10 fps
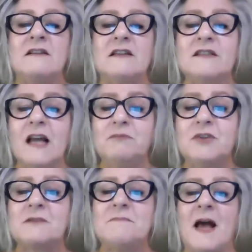The
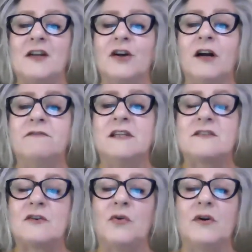subject matter of
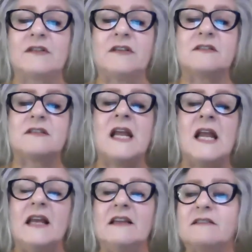these courses
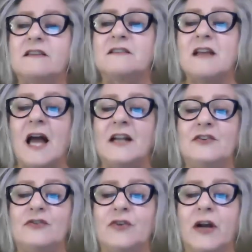is designed
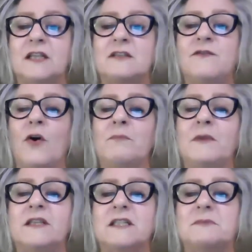to transform
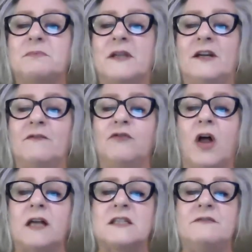the discipline of
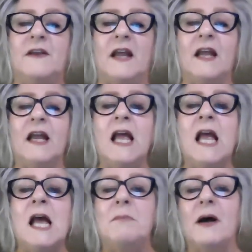philosophy
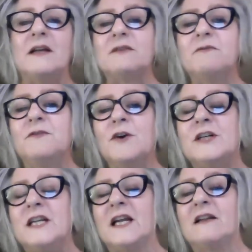by
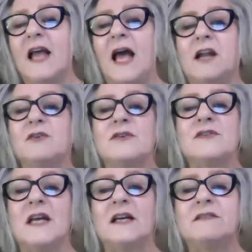subverting the
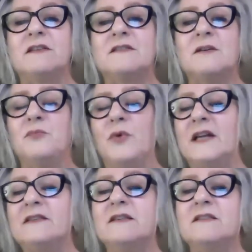heterosexism,
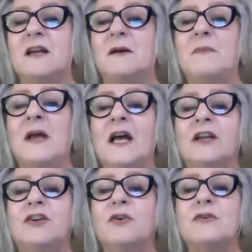racism,
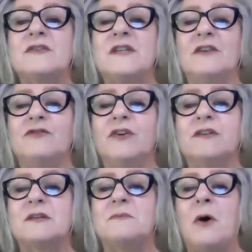
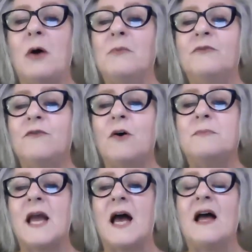Eurocentrism,
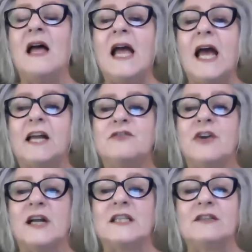homophobia, and
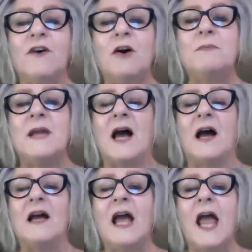
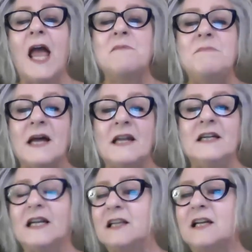transphobia
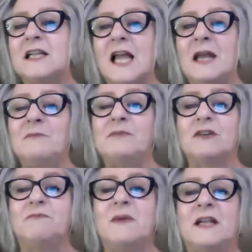embedded in the claims
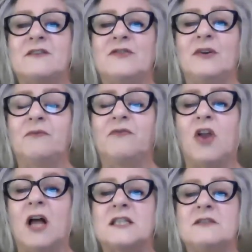of mainstream
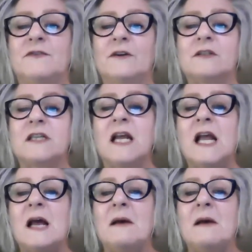philosophers,